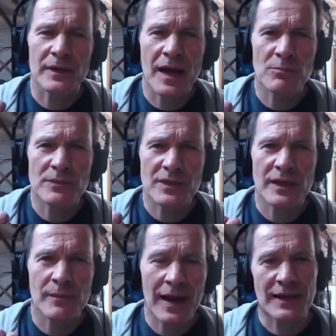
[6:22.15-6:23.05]
comes
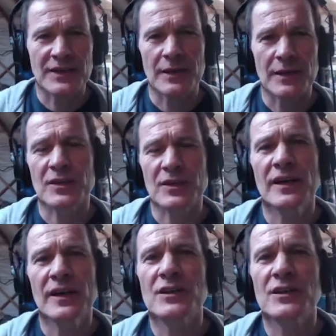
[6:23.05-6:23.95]
Alex
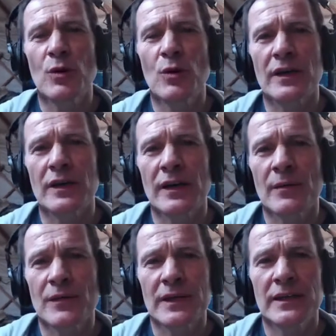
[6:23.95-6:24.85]
Epstein and his book,
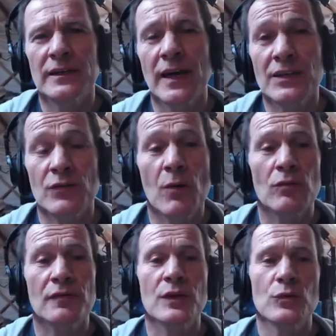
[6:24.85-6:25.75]
The Case for
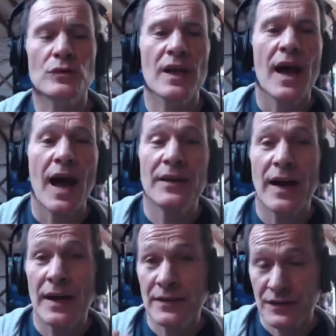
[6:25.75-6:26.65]
Moral Fuels,
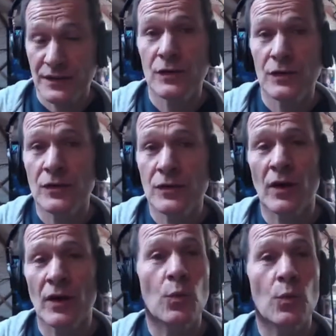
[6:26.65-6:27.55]
and you
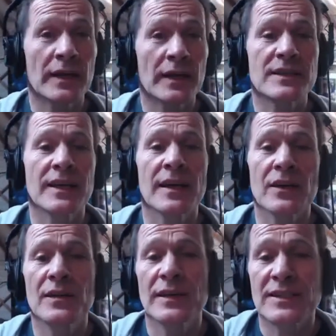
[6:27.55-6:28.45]
guys working
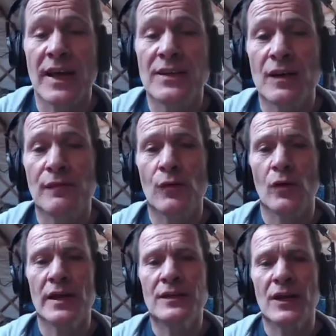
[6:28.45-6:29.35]
together in the Centre
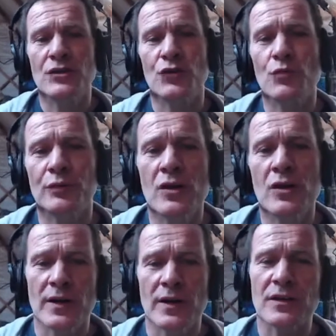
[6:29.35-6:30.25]
for Industrial
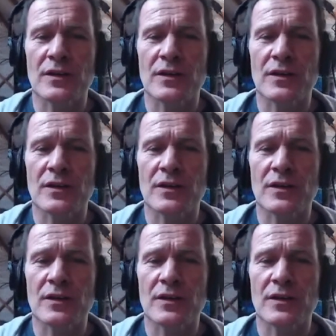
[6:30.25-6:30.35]
Progress.